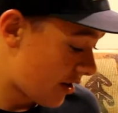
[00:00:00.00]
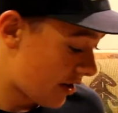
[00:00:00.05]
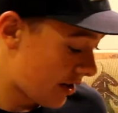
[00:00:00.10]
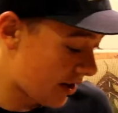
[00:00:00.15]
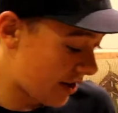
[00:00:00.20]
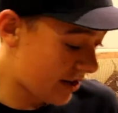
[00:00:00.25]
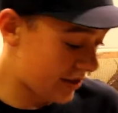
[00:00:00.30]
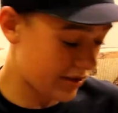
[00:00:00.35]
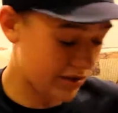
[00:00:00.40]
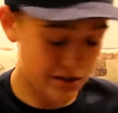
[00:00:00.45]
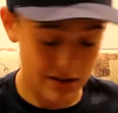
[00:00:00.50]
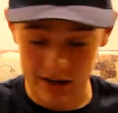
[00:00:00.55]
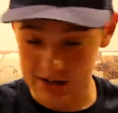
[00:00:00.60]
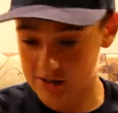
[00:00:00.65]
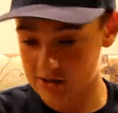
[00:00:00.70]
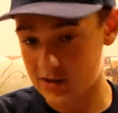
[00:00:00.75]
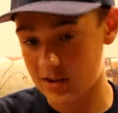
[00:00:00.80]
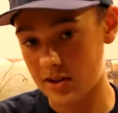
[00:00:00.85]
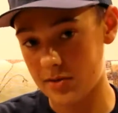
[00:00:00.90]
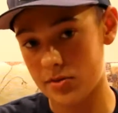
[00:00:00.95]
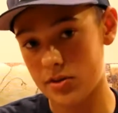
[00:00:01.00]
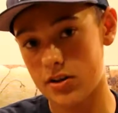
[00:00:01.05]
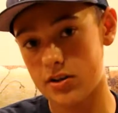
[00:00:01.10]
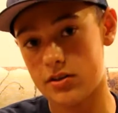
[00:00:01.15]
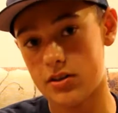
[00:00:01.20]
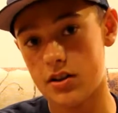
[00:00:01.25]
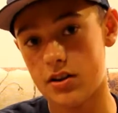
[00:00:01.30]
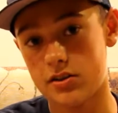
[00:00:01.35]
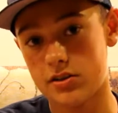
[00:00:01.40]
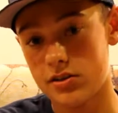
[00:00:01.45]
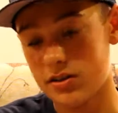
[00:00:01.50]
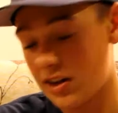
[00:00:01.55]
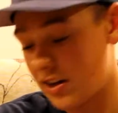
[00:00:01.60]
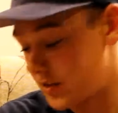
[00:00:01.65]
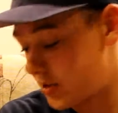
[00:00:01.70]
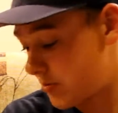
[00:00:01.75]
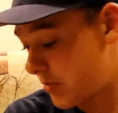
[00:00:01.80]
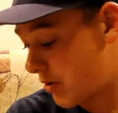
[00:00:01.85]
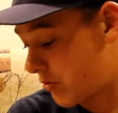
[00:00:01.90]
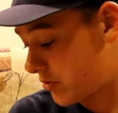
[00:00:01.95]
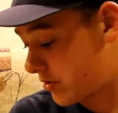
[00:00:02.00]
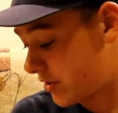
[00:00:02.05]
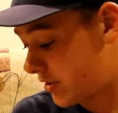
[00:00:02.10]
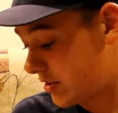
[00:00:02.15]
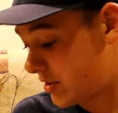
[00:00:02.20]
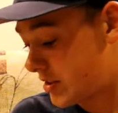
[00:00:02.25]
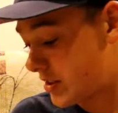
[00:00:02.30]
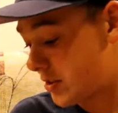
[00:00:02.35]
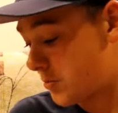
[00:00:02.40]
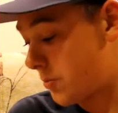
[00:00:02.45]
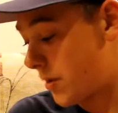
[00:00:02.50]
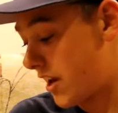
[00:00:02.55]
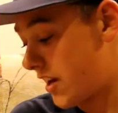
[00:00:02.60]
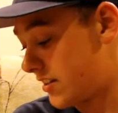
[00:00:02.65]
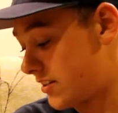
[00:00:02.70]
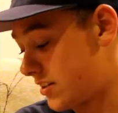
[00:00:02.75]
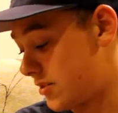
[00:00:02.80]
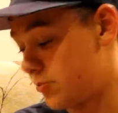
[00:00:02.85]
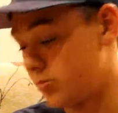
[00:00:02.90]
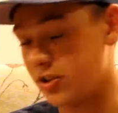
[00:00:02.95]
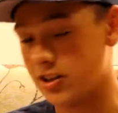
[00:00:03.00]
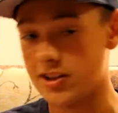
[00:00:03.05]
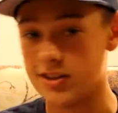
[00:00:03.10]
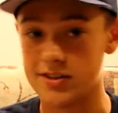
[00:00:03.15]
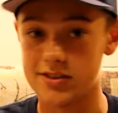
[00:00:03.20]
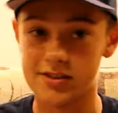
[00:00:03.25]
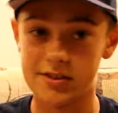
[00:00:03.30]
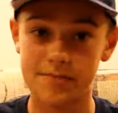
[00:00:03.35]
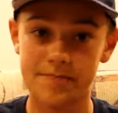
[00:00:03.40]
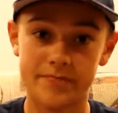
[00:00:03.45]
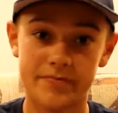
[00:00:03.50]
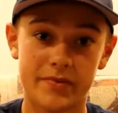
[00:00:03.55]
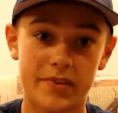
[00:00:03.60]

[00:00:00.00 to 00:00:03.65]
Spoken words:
And the next thing I'm going to talk to you guys about with these is painted blades.